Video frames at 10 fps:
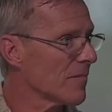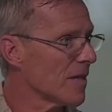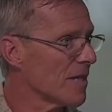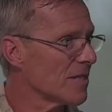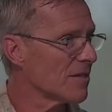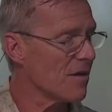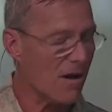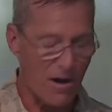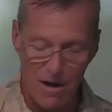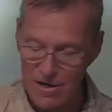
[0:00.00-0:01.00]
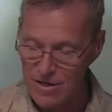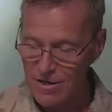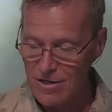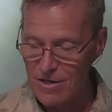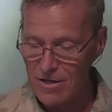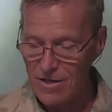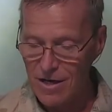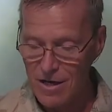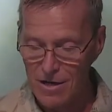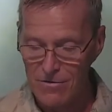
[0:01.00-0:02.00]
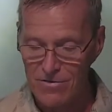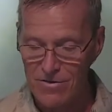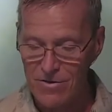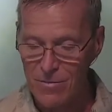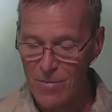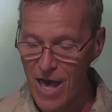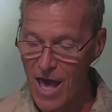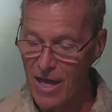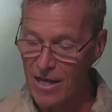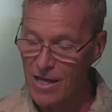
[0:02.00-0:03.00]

It's in the heart of man.